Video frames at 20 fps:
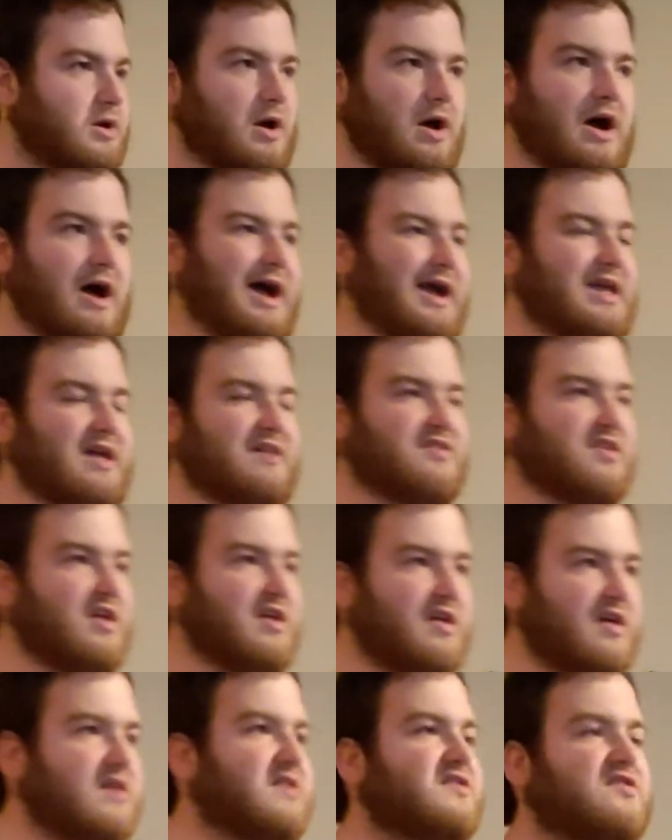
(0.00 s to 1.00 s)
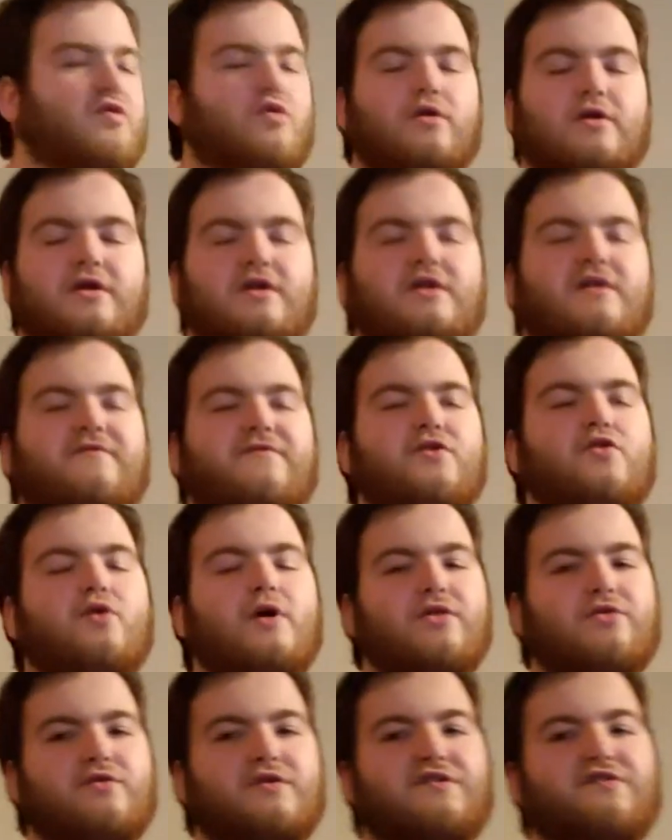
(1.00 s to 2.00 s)
I guess a few
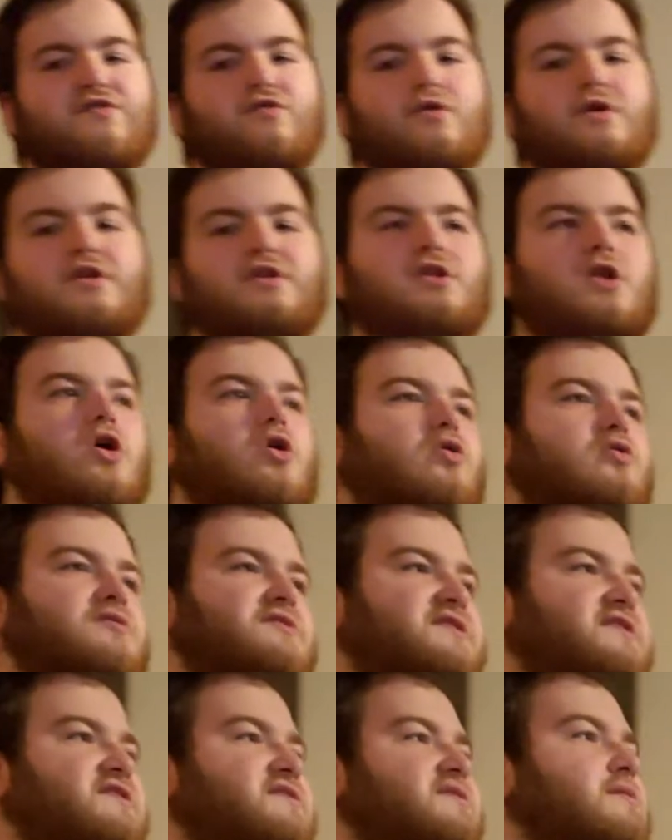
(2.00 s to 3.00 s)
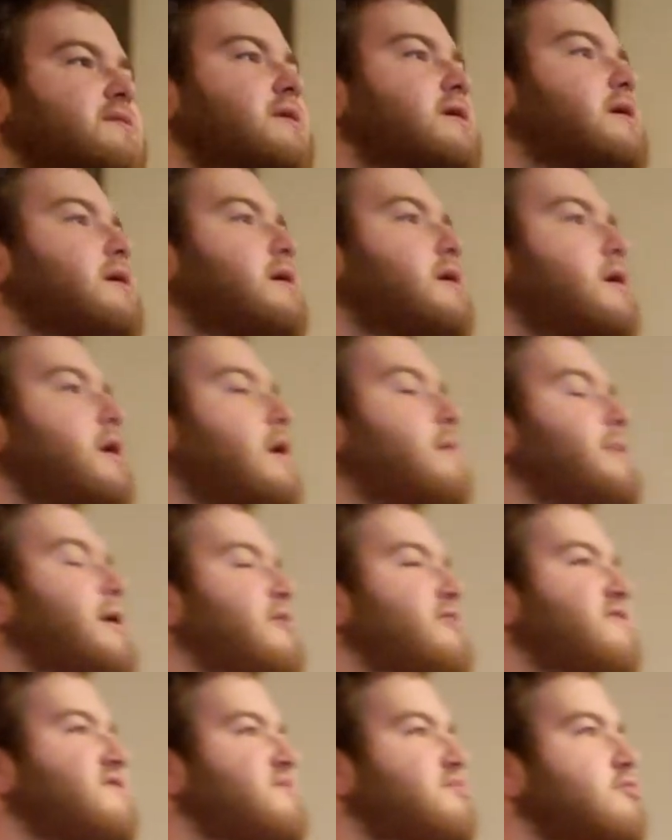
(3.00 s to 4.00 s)
other assorted notes
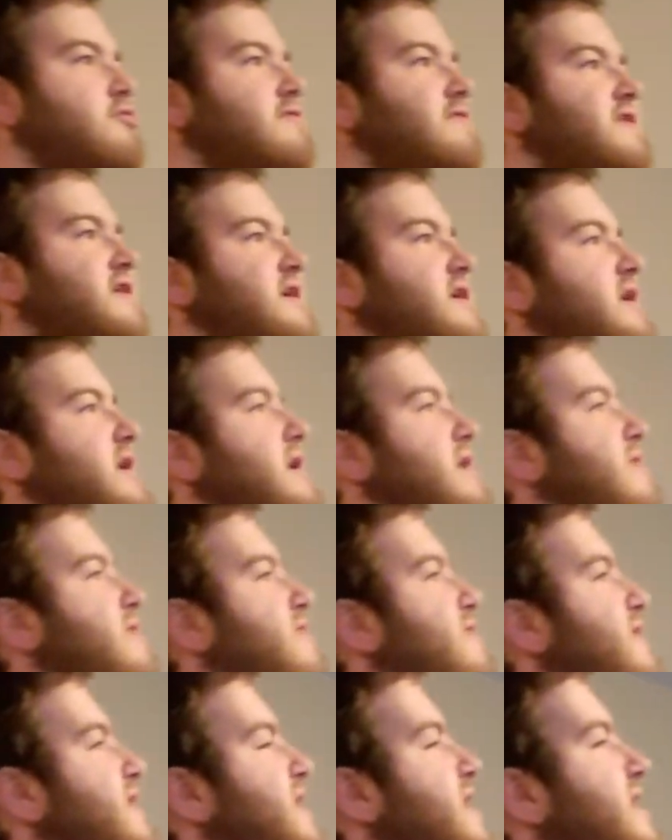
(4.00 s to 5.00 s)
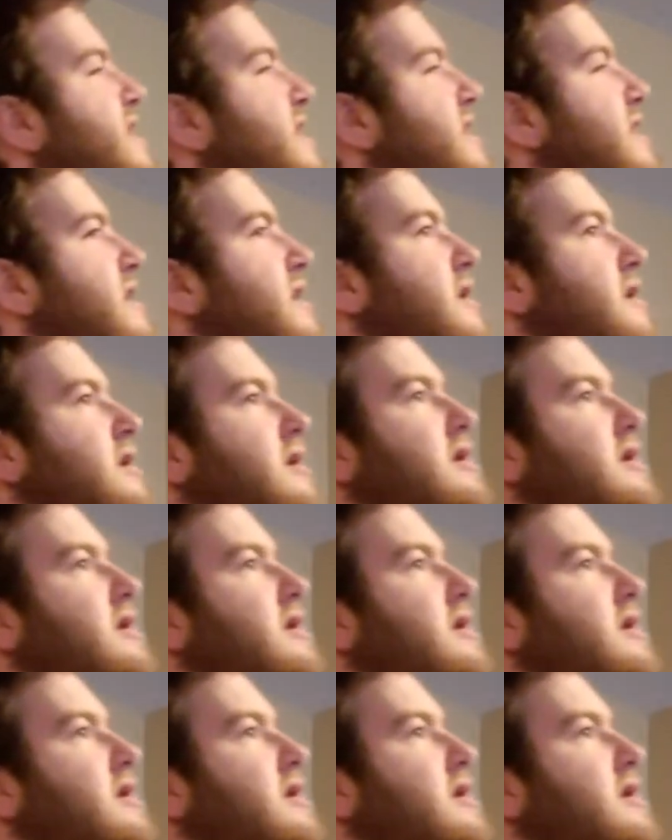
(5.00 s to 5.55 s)
about this movie. The